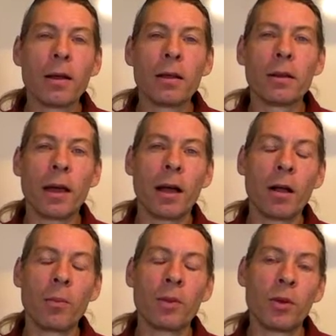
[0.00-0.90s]
to
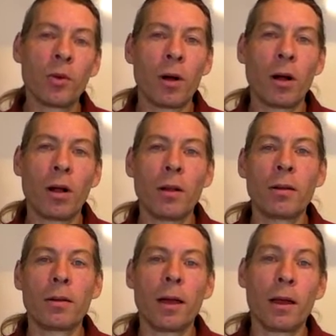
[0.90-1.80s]
help you
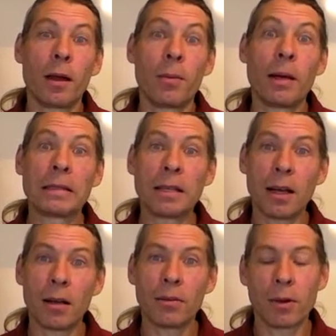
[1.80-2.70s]
all and help
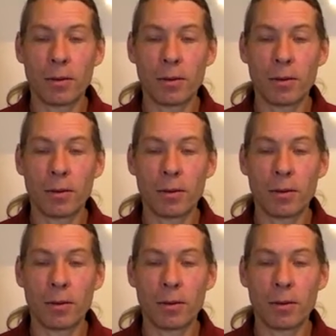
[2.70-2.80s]
myself.